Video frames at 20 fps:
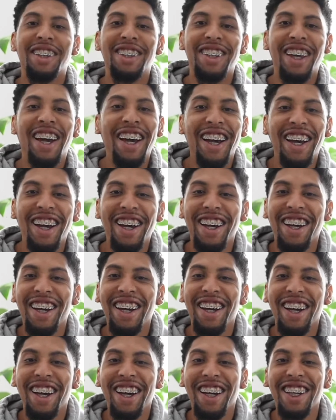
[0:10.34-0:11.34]

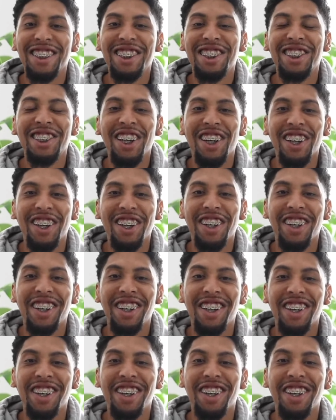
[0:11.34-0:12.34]
Yes,
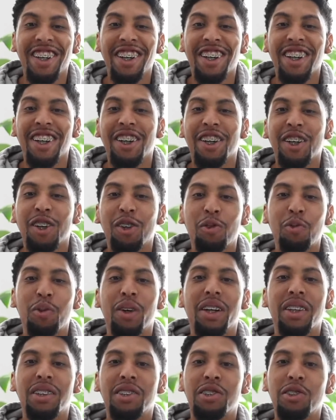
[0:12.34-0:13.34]
sir.
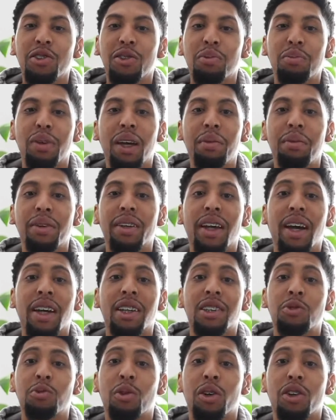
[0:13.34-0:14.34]
What it do, baby
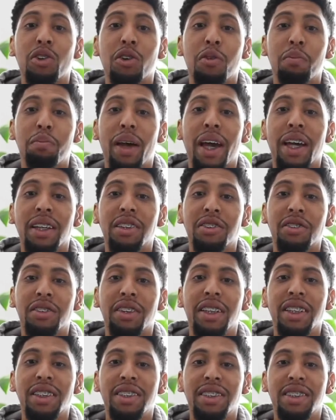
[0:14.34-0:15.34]
guys? Welcome back to
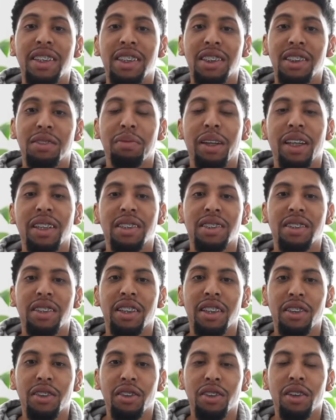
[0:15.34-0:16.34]
the Sixthman
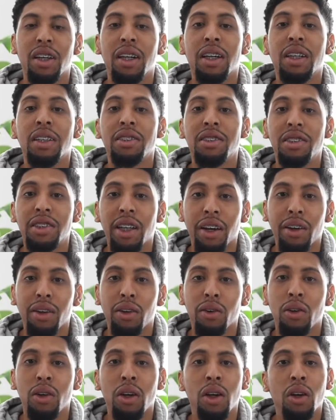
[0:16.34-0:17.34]
Sneaker
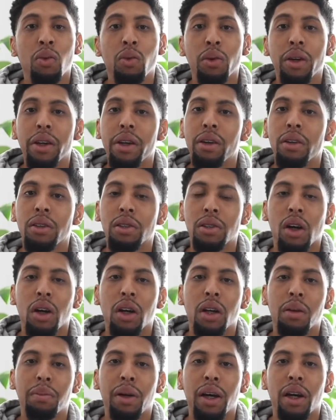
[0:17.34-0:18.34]
Channel. We're here to
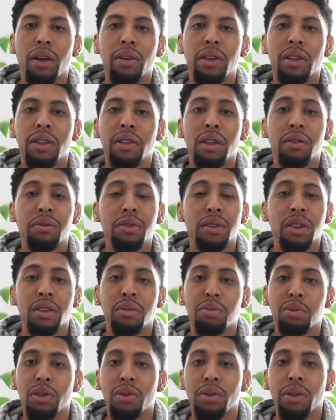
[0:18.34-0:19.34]
talk about the
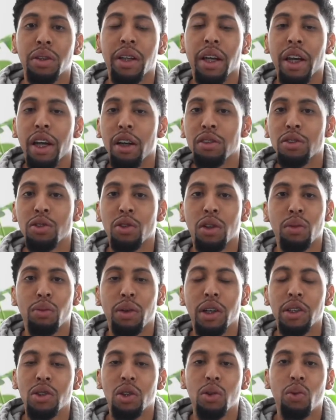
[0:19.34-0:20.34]
differences between the Air Jordan
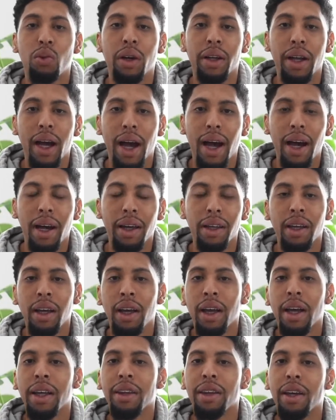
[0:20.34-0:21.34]
Retro 1 High
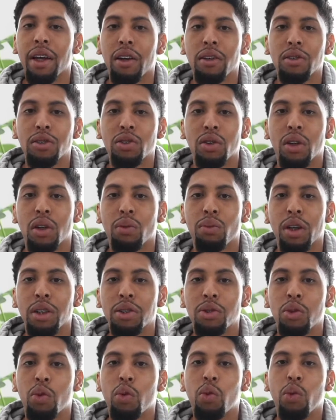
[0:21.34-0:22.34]
and the Air Jordan
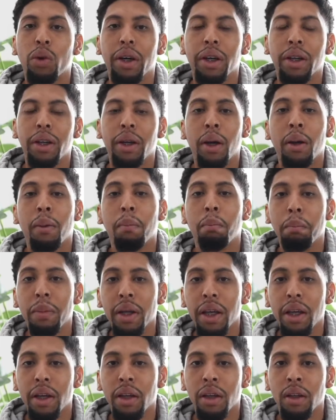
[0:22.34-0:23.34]
Retro 1
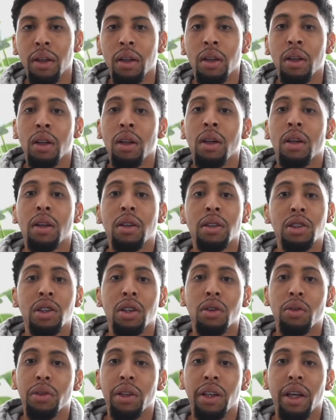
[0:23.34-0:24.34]
Mid.
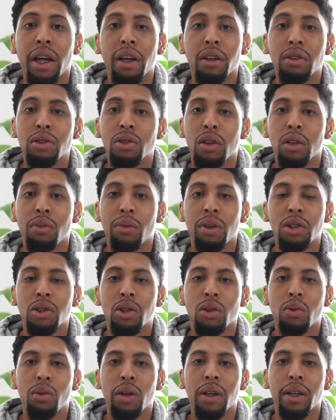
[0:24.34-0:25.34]
So the Air Jordan
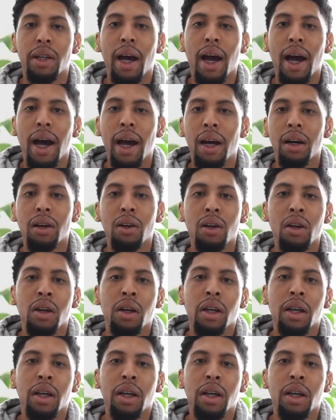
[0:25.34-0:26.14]
Retro 1 High